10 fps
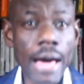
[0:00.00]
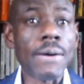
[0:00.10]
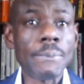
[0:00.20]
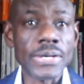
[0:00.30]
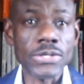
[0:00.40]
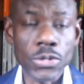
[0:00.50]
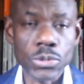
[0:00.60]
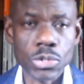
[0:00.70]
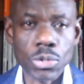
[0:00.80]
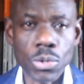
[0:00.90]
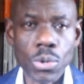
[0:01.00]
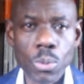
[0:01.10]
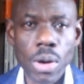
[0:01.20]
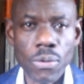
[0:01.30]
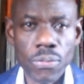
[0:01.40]
helping you to grow
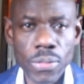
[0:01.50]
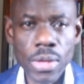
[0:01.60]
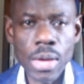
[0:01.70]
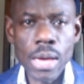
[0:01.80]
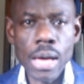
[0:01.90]
wealth